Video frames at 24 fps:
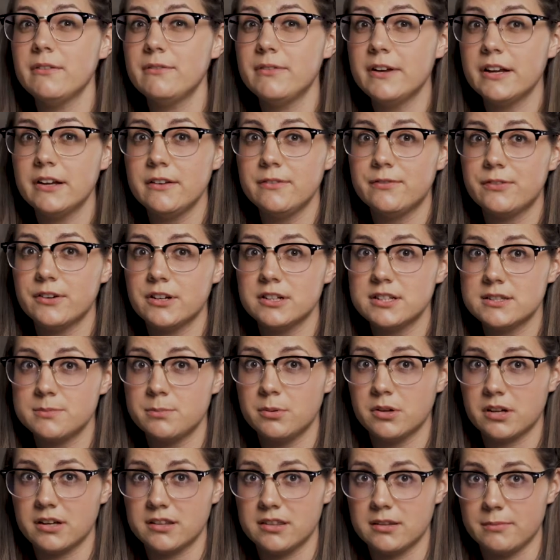very first
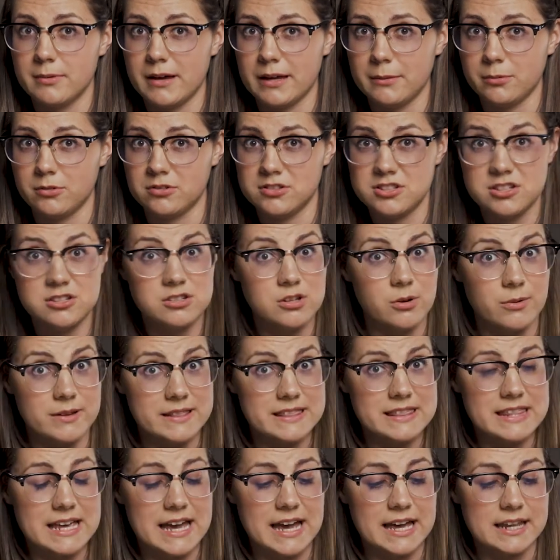book of the Bible. Do you know what
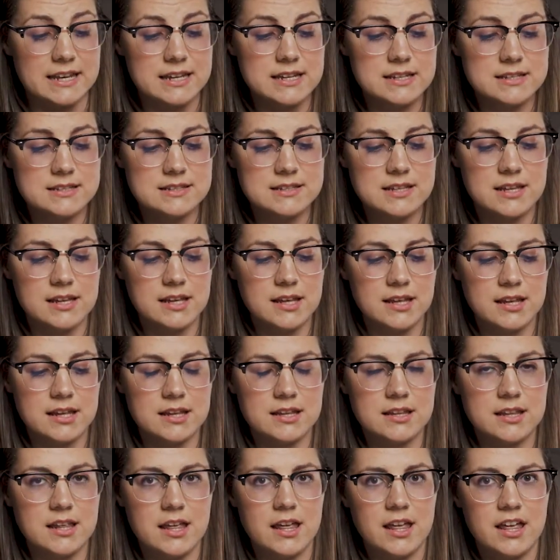that is?
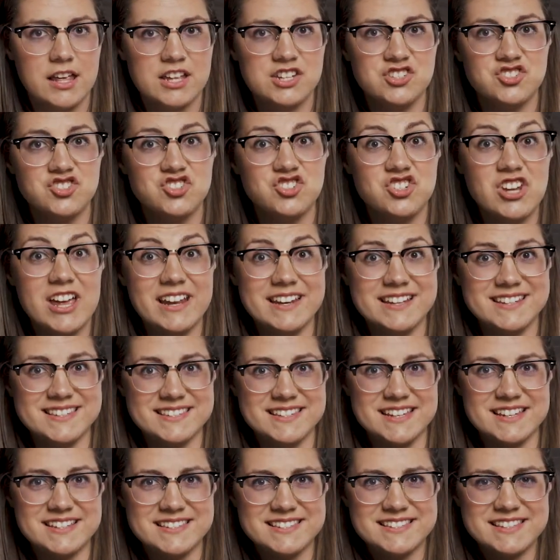
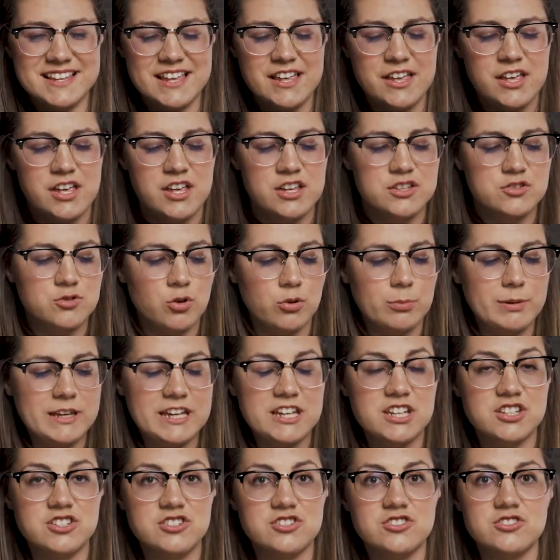Genesis. So we'll be
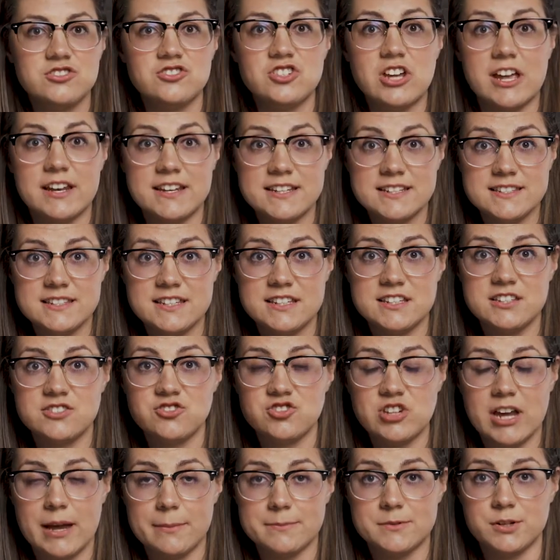in Genesis
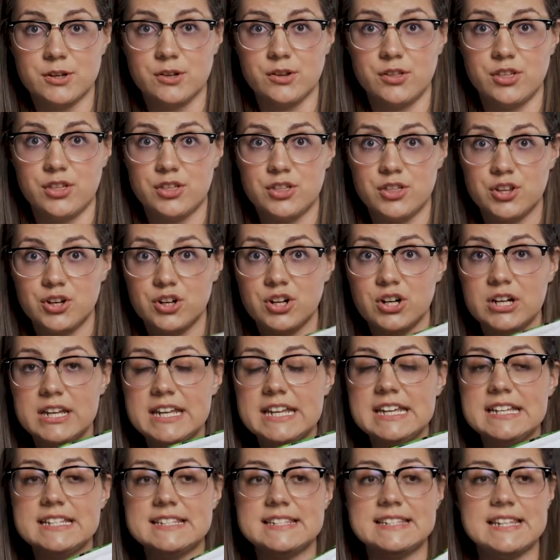chapter
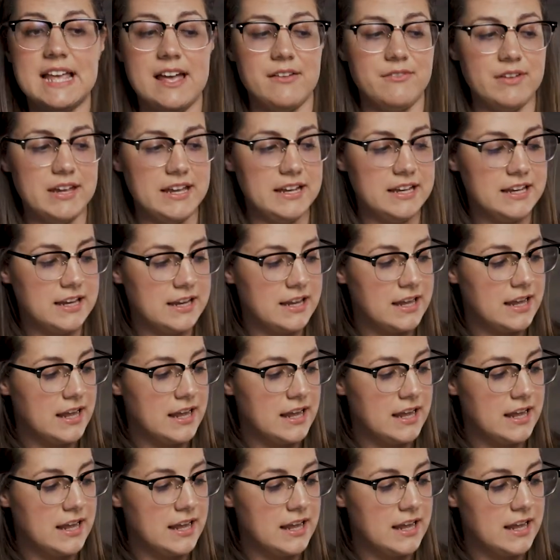37.